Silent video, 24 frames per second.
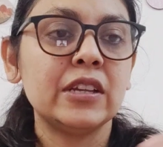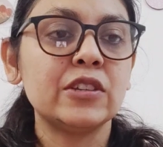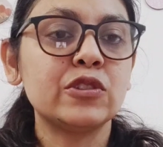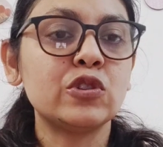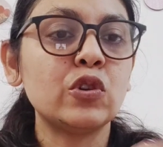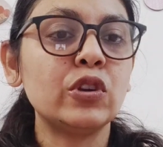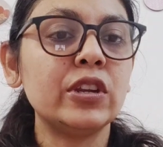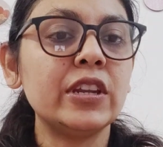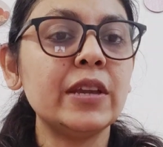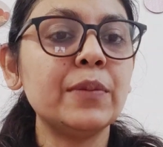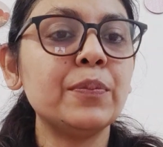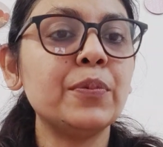
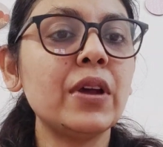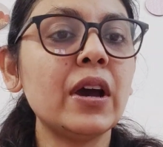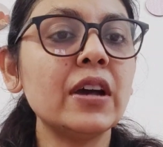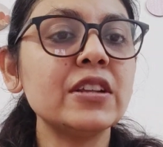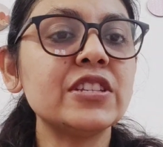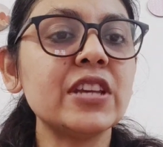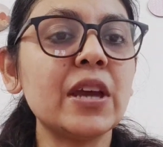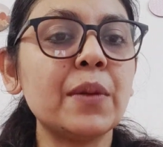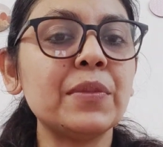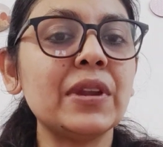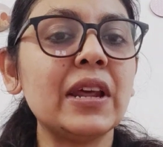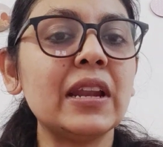So
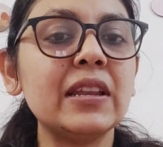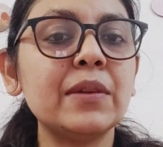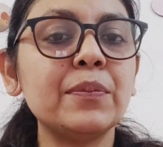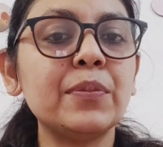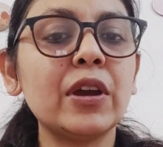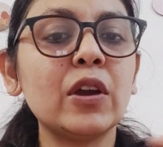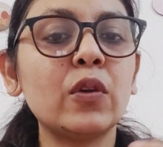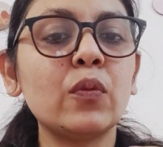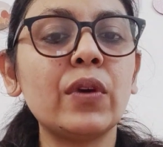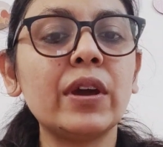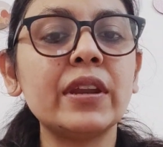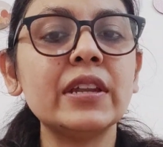Libra, Gemini,
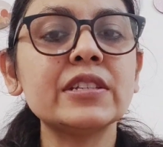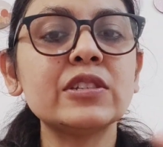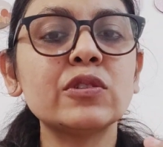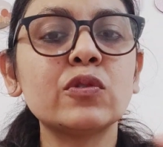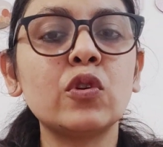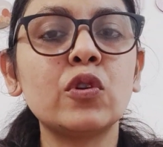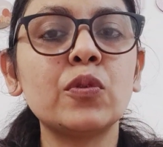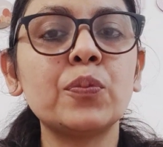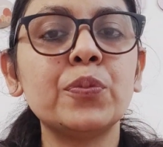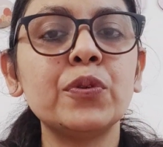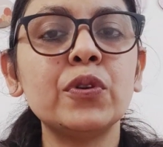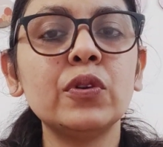Libra, Aquarius,
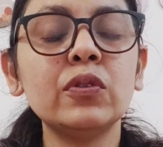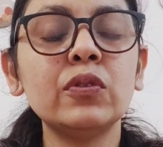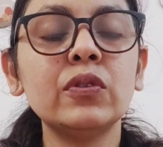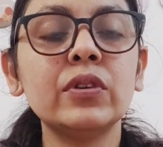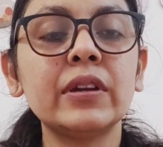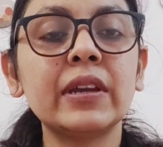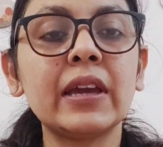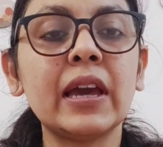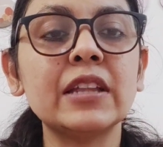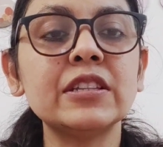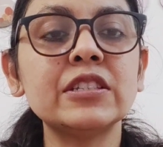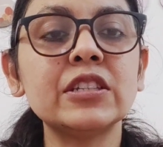Scorpio,
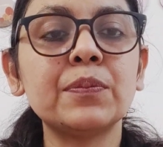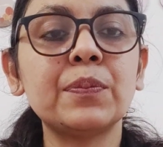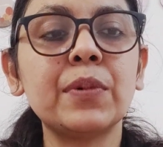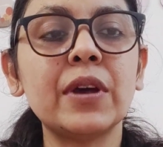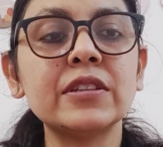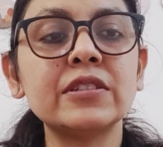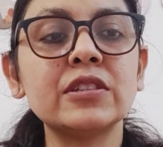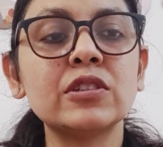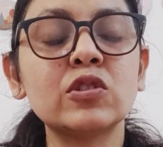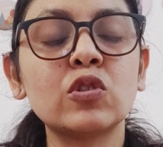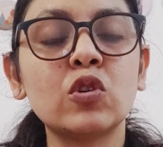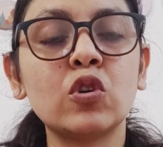Cancer,
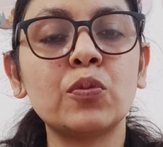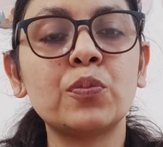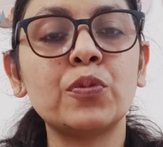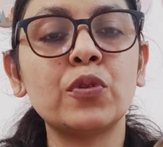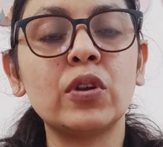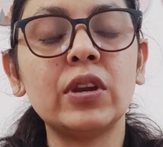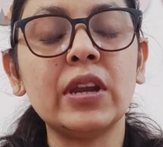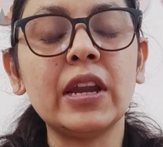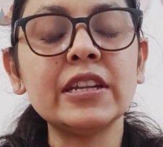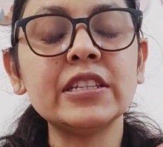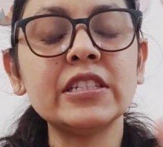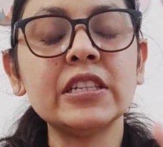Pisces,
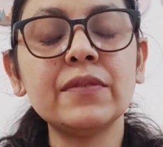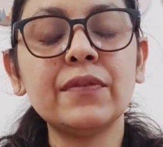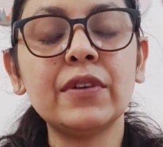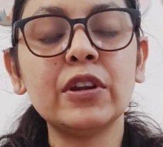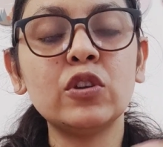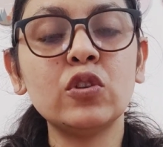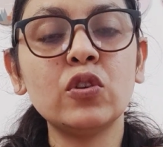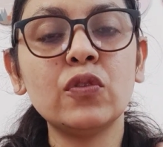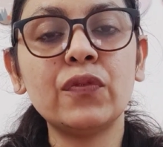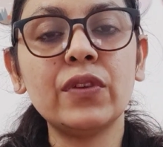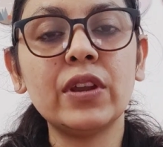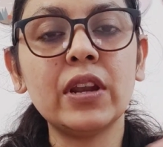Scorpio. Let's see,
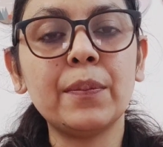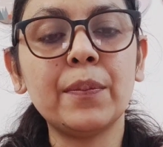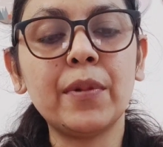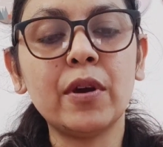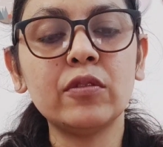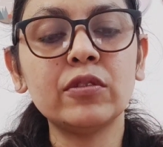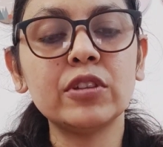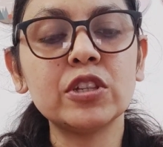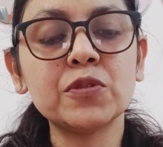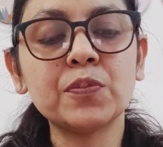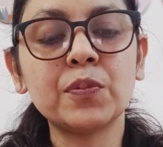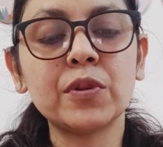what do you feel
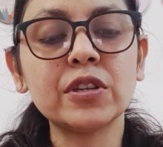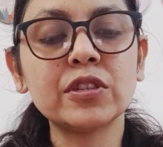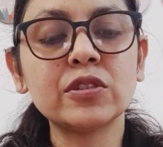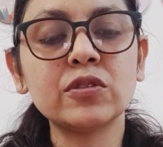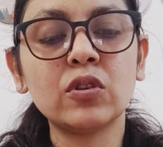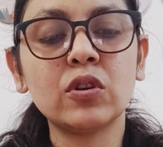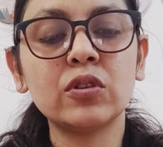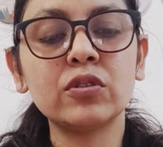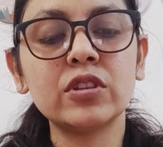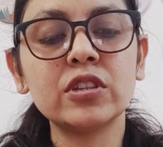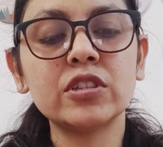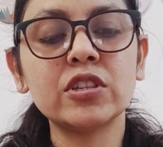about this
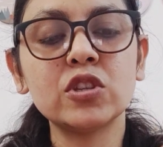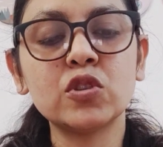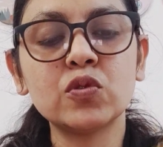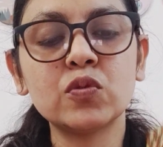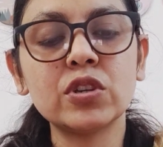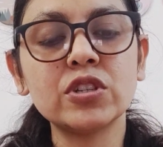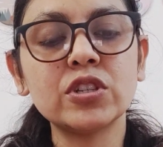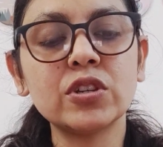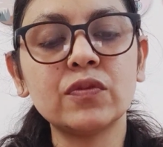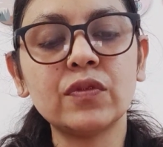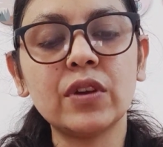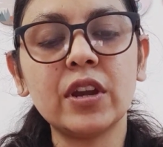person or this
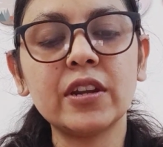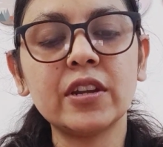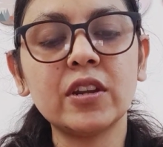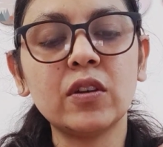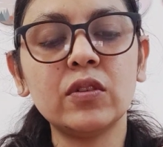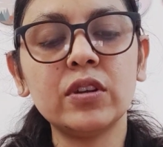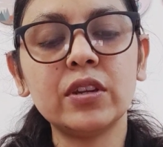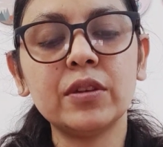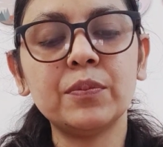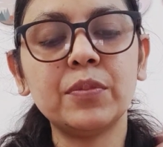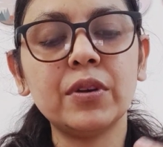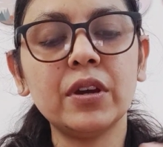situation right
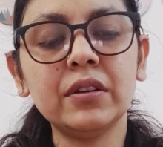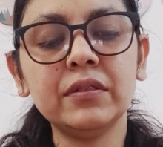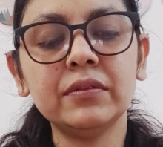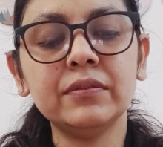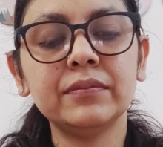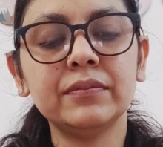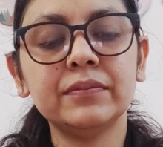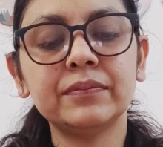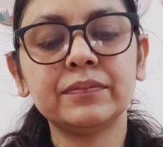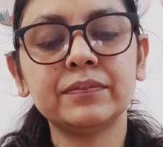now, Libra?